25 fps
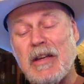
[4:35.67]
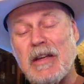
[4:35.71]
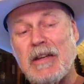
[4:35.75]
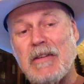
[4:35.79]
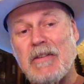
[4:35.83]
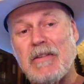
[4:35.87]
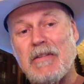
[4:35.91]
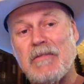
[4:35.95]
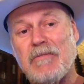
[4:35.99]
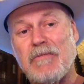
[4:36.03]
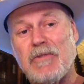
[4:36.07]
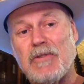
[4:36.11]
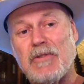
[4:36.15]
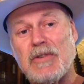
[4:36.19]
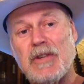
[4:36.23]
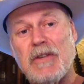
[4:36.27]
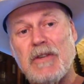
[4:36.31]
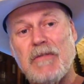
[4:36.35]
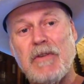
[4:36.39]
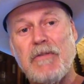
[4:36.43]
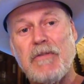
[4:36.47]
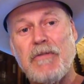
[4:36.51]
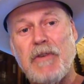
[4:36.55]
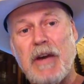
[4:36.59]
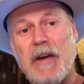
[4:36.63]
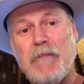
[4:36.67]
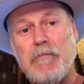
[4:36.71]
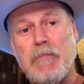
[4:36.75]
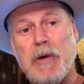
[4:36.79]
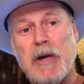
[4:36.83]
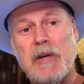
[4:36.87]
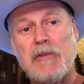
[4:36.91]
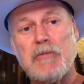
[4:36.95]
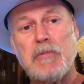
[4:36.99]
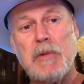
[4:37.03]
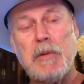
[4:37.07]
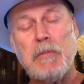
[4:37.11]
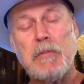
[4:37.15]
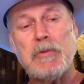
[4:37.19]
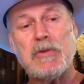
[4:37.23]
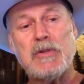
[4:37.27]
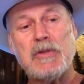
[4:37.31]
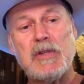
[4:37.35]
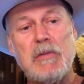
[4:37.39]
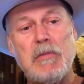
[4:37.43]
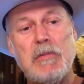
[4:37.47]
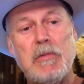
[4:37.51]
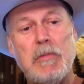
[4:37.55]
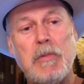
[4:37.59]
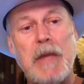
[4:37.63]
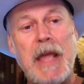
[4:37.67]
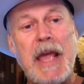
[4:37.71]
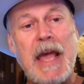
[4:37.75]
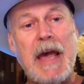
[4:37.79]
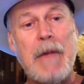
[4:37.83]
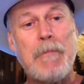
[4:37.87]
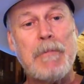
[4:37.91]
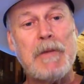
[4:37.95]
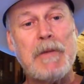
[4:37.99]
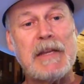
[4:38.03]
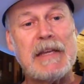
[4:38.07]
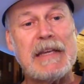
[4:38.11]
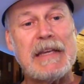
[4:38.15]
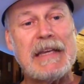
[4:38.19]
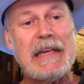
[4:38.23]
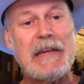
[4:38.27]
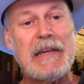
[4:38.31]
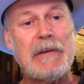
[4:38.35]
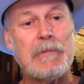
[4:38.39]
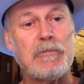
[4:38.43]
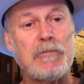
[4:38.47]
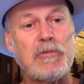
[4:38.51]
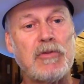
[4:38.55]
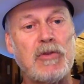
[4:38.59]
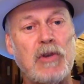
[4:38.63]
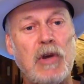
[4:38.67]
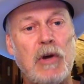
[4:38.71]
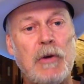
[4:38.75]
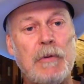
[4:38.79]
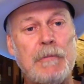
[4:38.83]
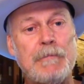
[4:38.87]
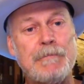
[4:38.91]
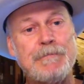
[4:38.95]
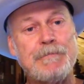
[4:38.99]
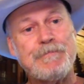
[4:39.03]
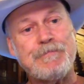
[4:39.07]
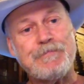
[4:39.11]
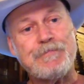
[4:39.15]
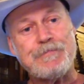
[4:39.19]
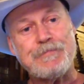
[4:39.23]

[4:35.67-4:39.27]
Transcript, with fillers: and for 75 bucks people seem to be happy to get them so